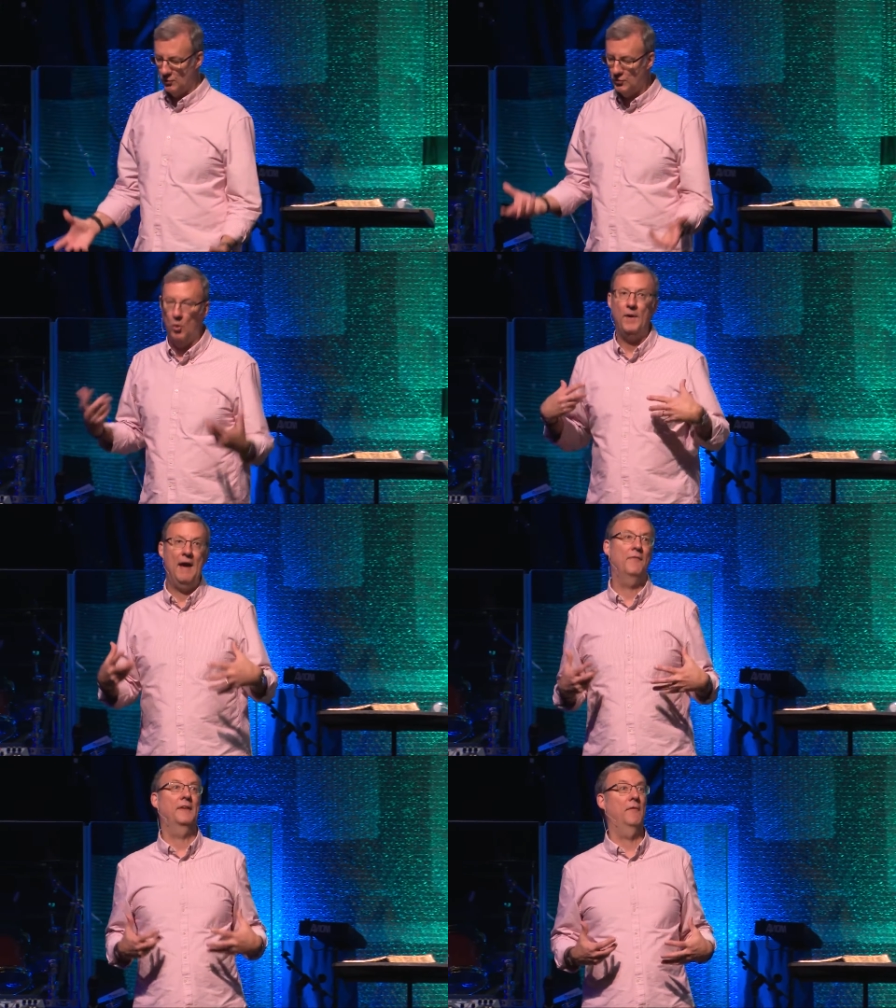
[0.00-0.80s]
who don't
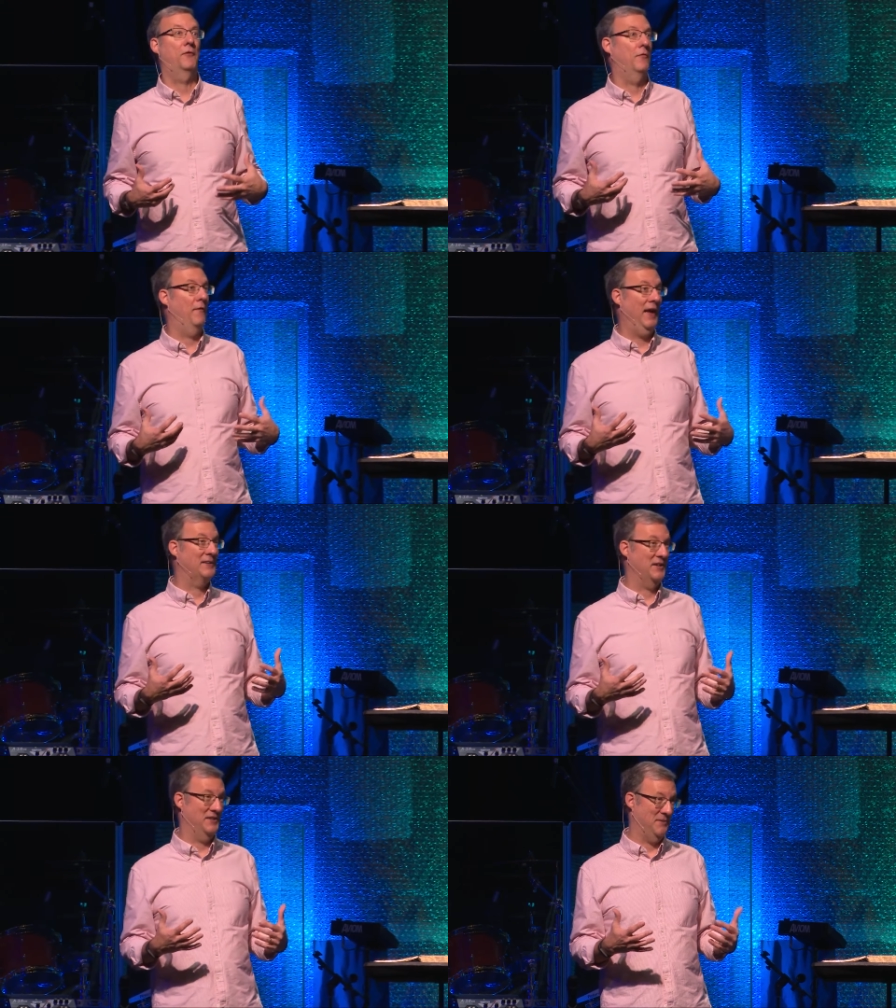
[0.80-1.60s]
have the gift of
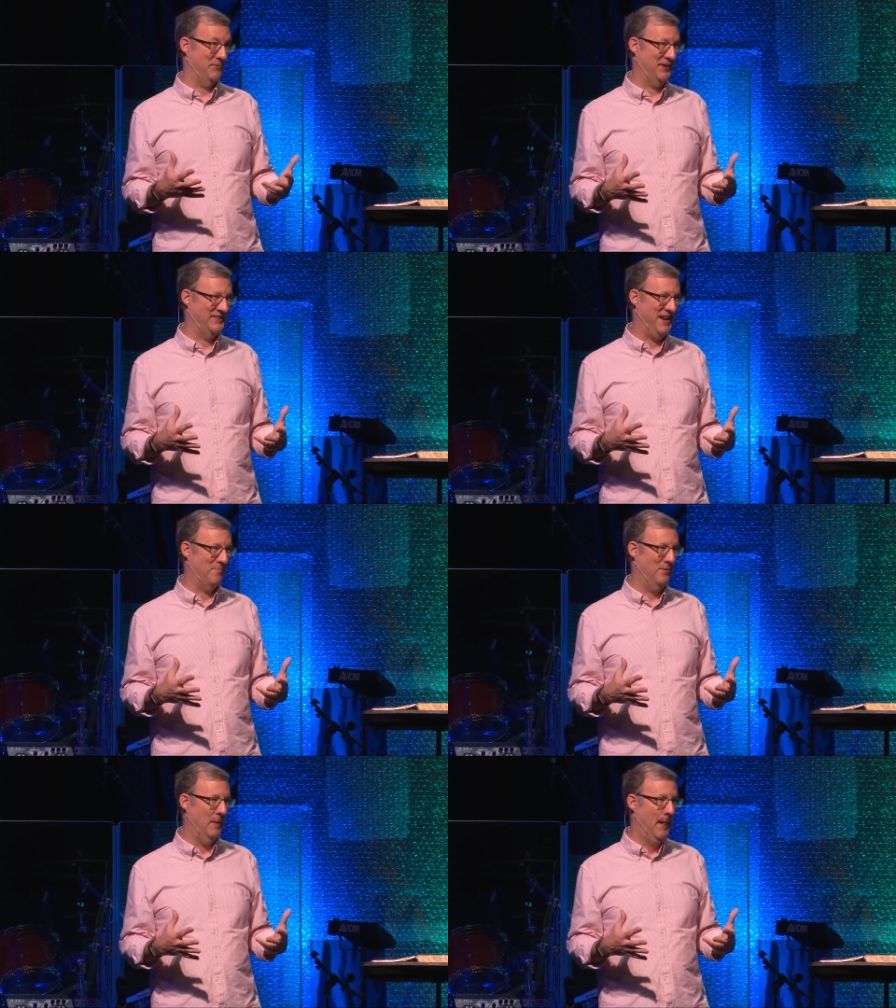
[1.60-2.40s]
evangelism, for
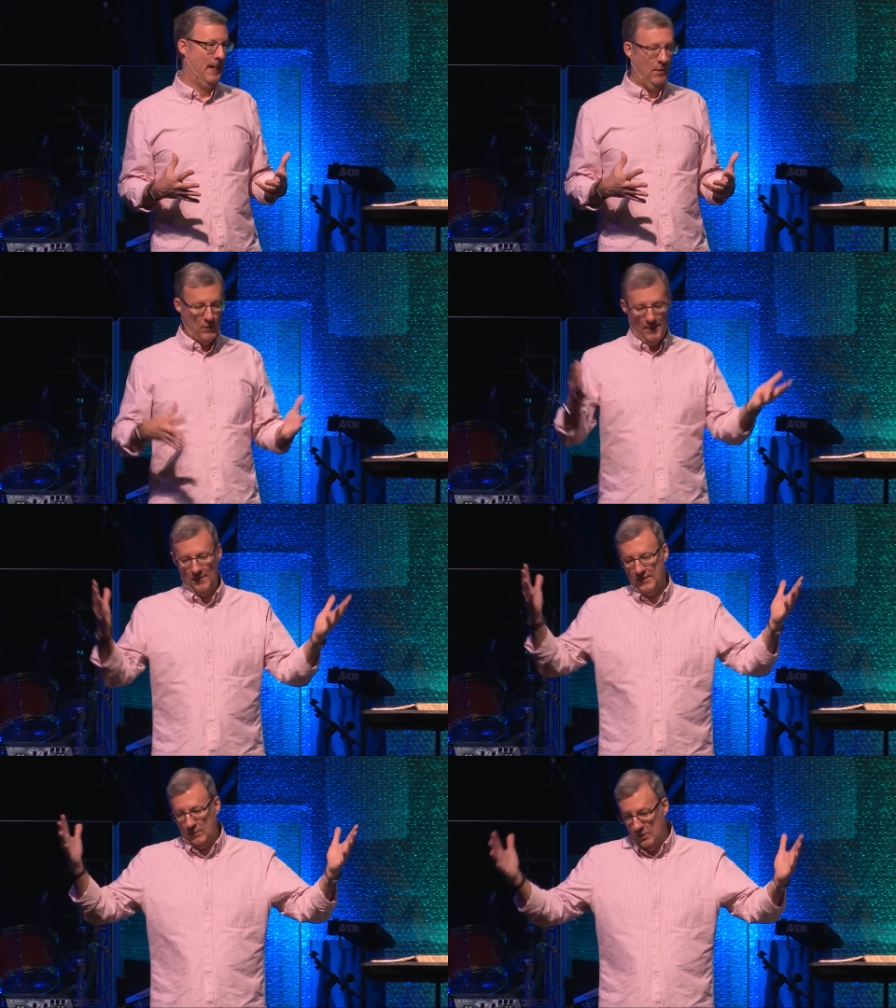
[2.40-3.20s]
example. We
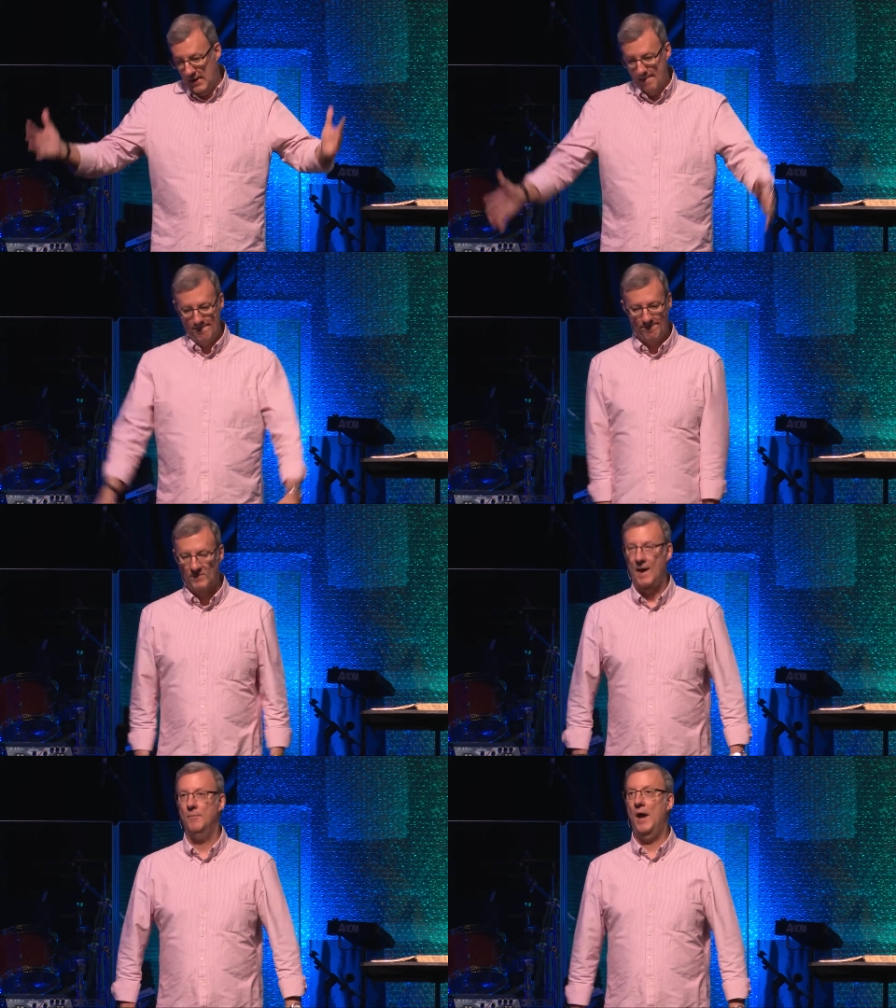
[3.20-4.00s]
might think, well,
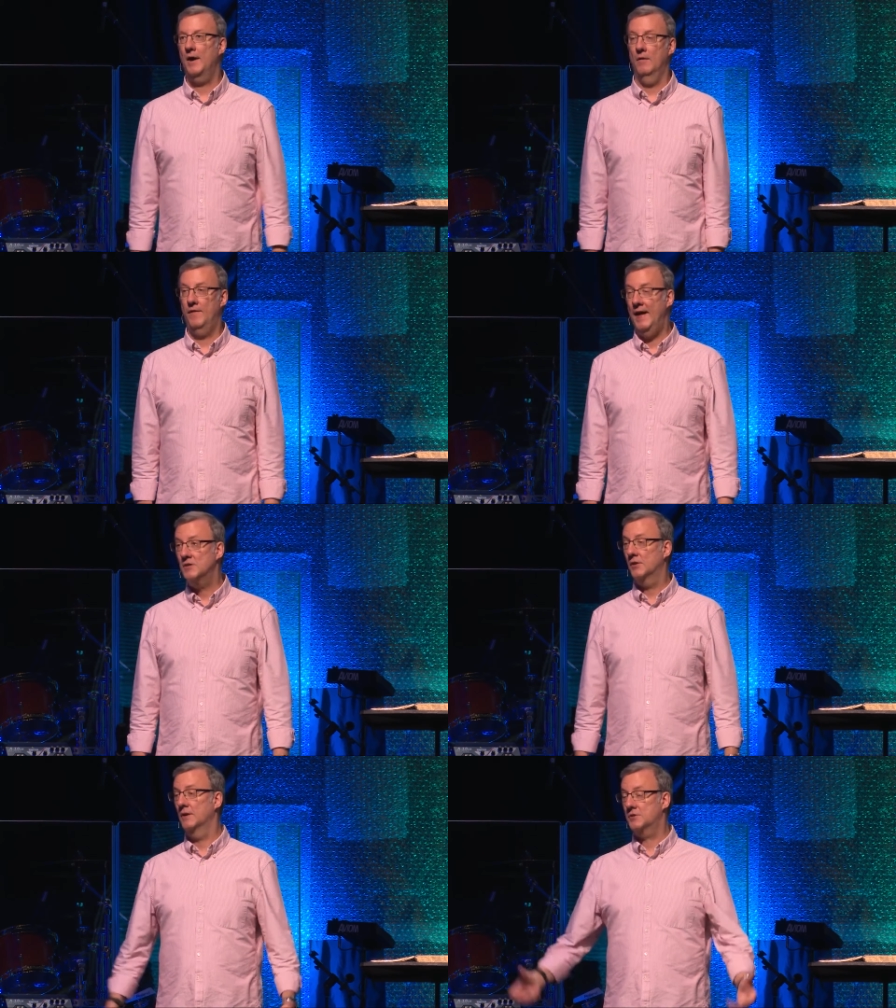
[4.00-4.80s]
I'm not an
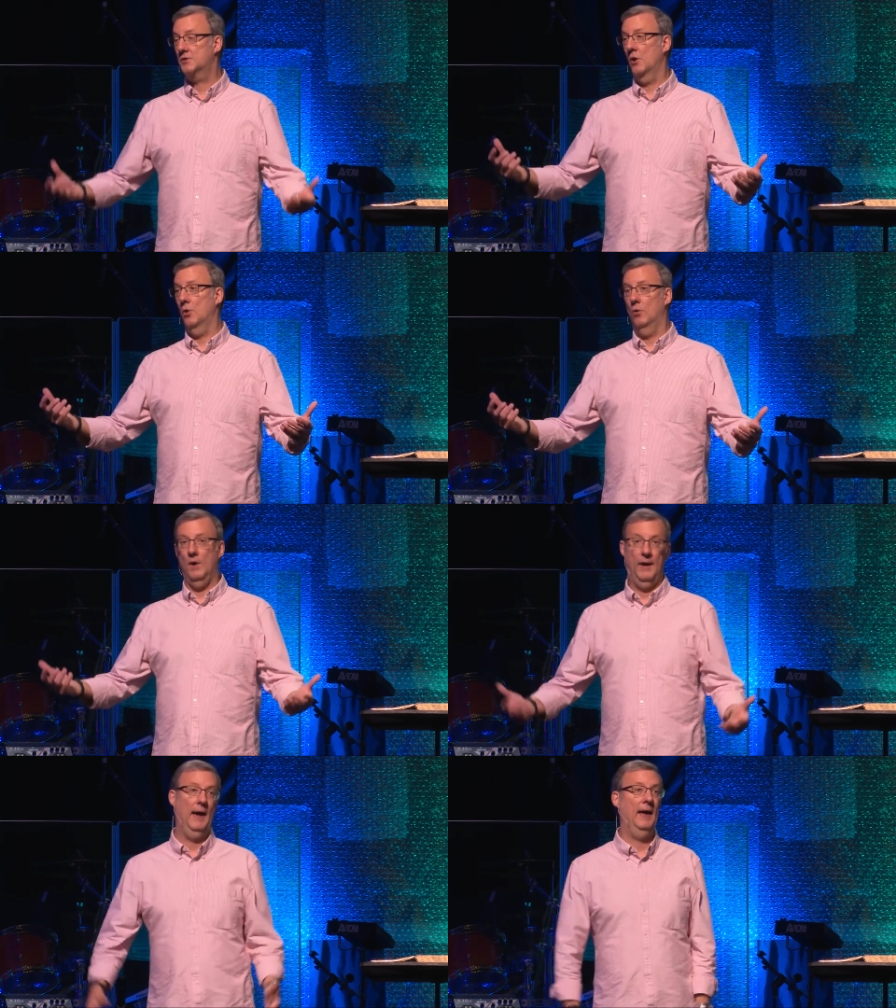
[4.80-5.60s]
evangelist, so
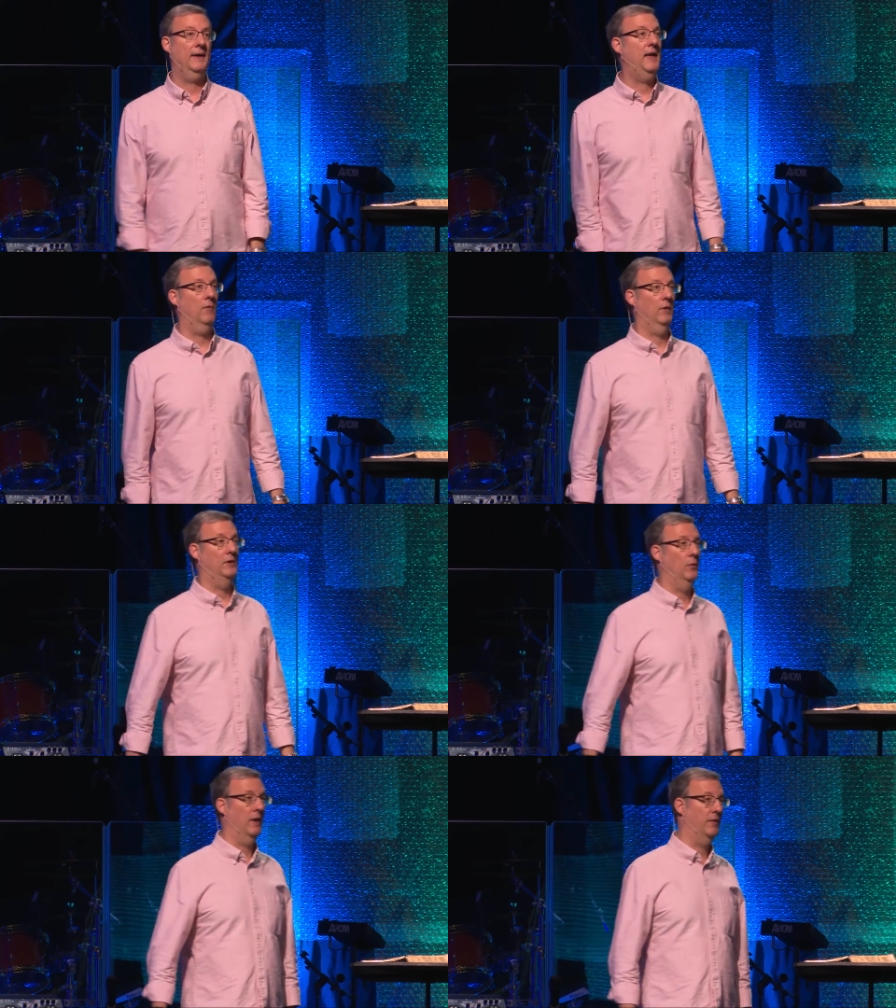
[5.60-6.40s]
uh, I can't really
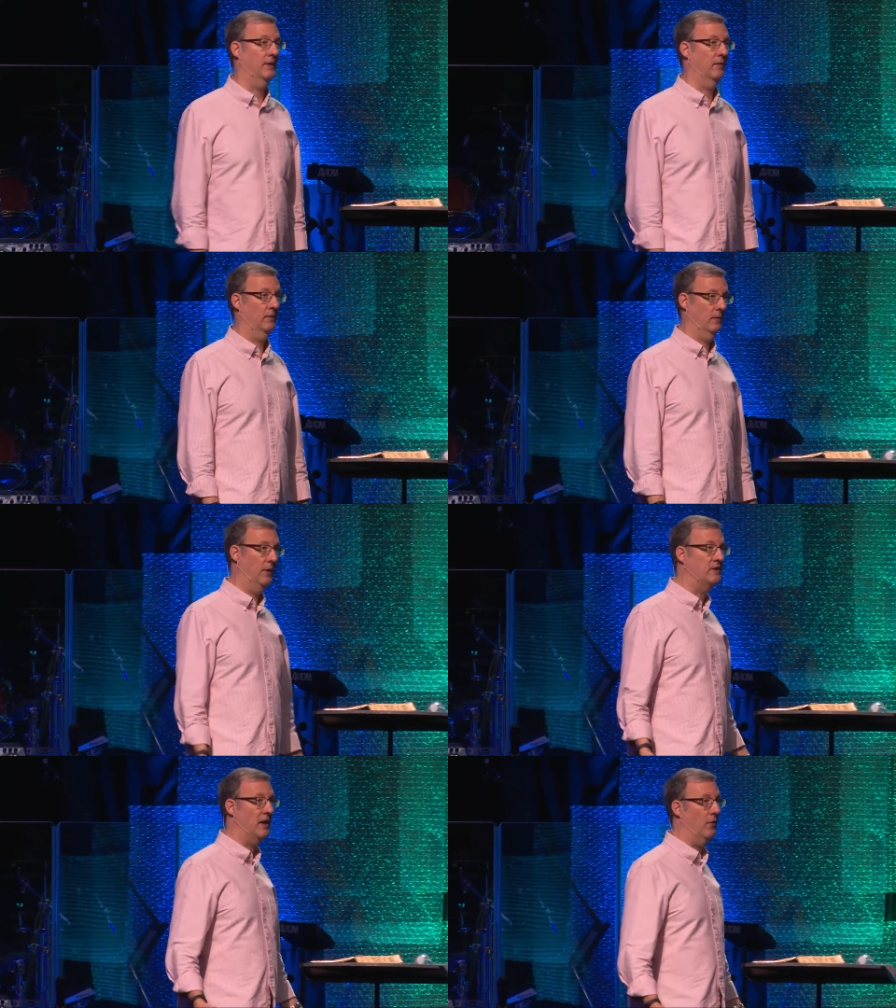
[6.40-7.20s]
do anything to
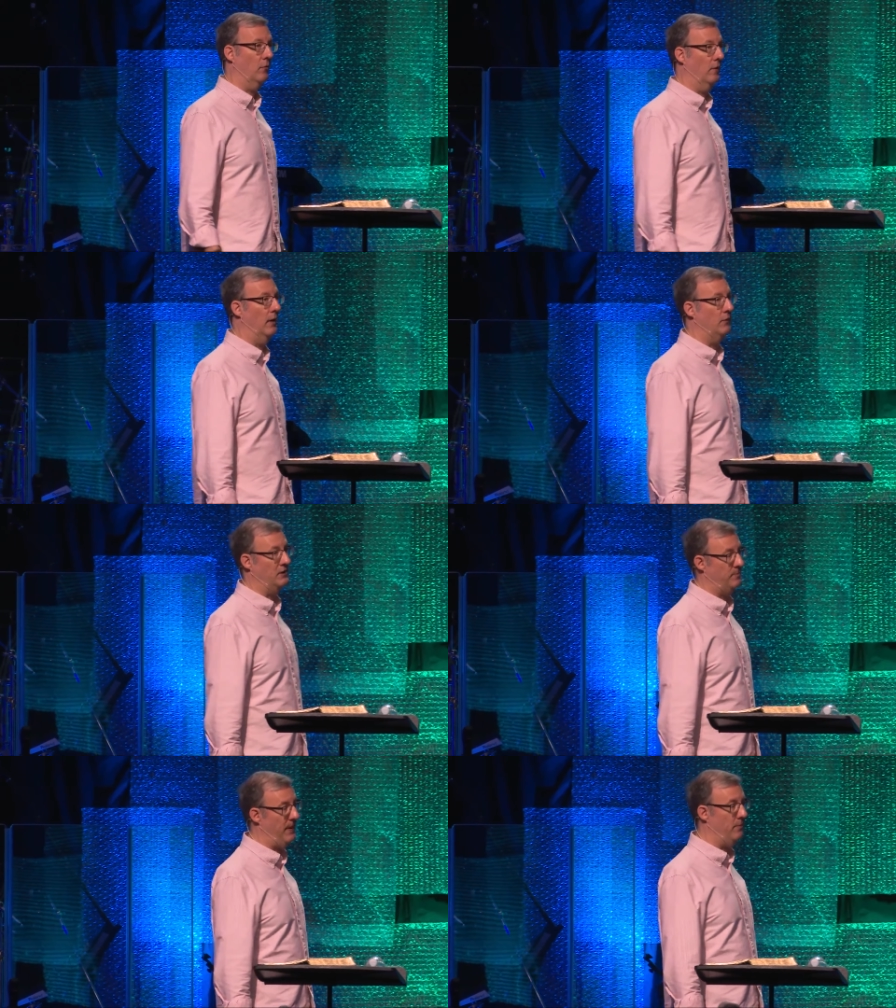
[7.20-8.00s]
reach other
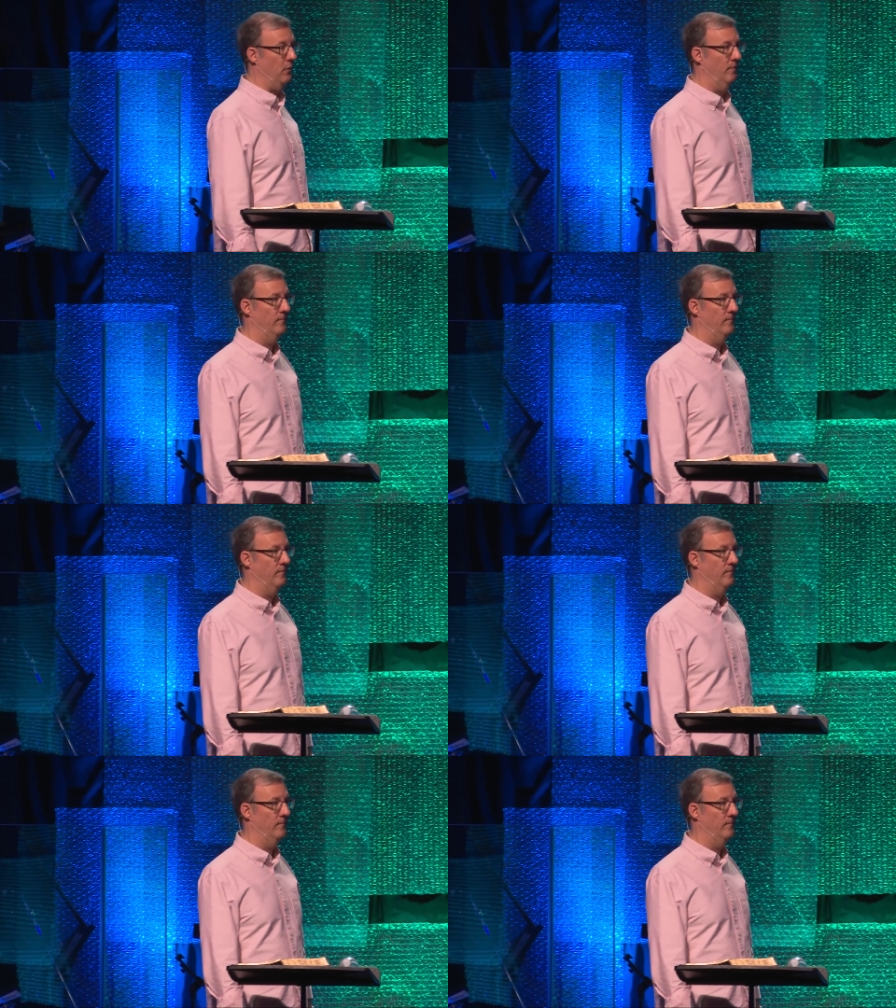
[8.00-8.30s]
unreached people.